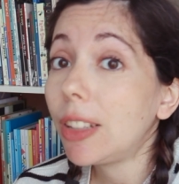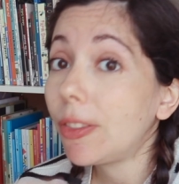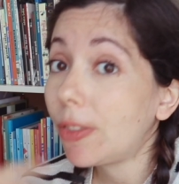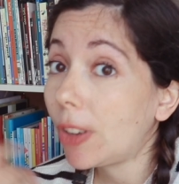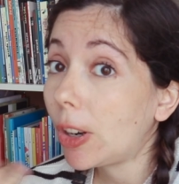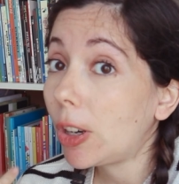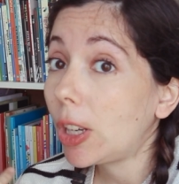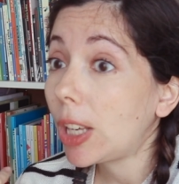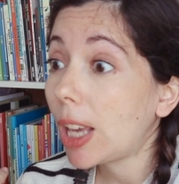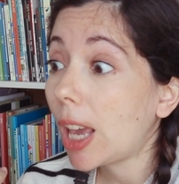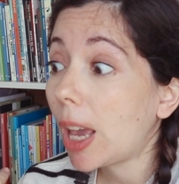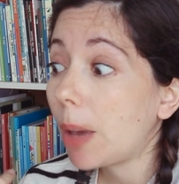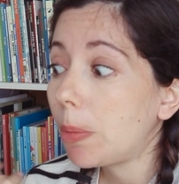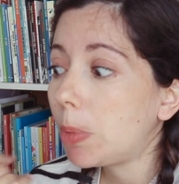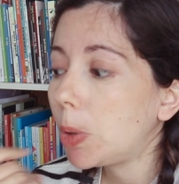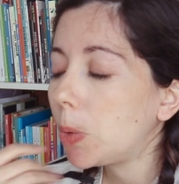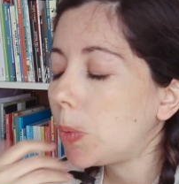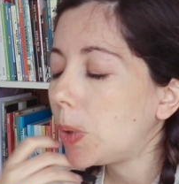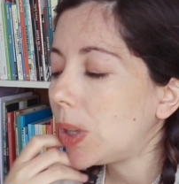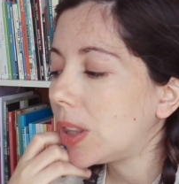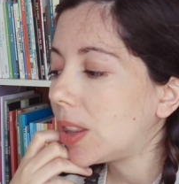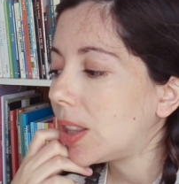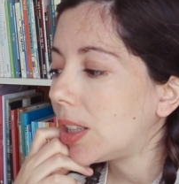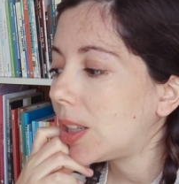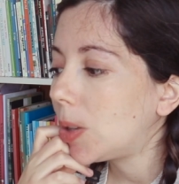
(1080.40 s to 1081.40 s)
and very happy
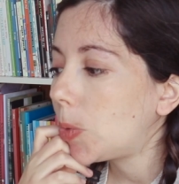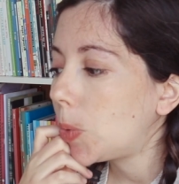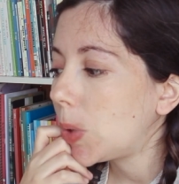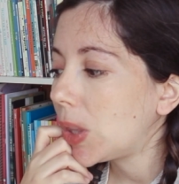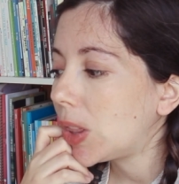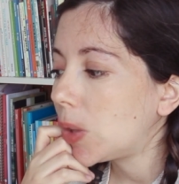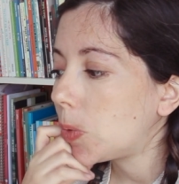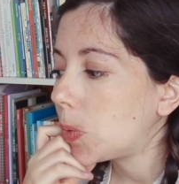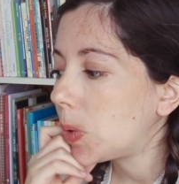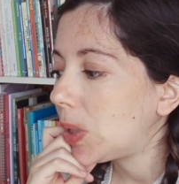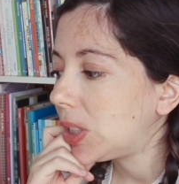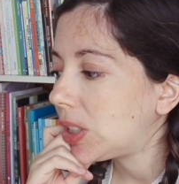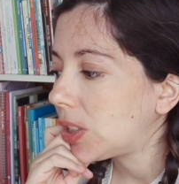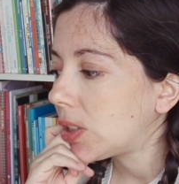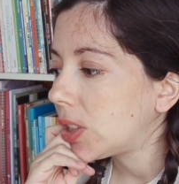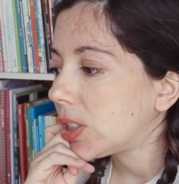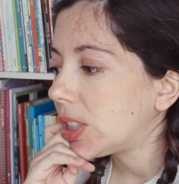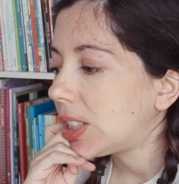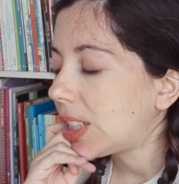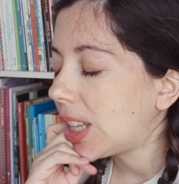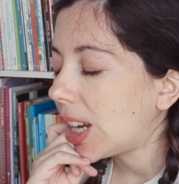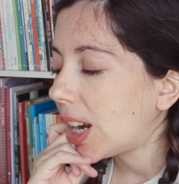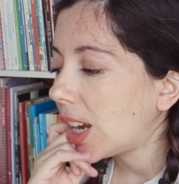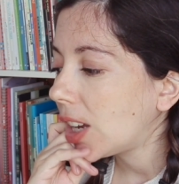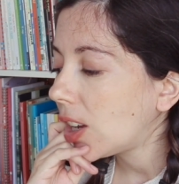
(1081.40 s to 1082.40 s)
with the
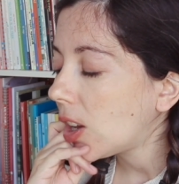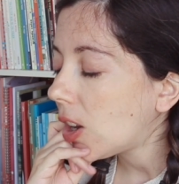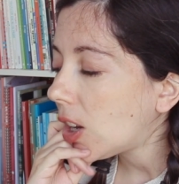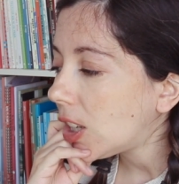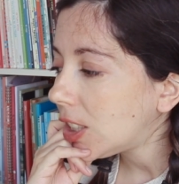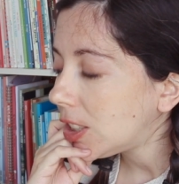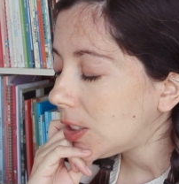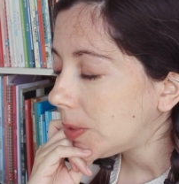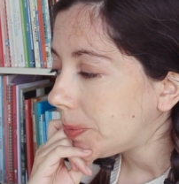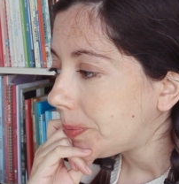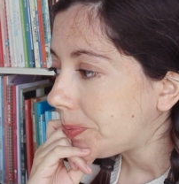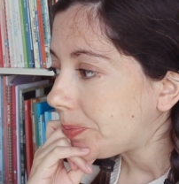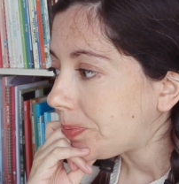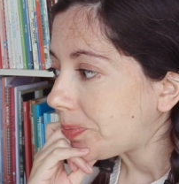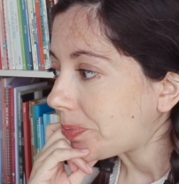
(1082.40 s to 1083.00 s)
results that I got.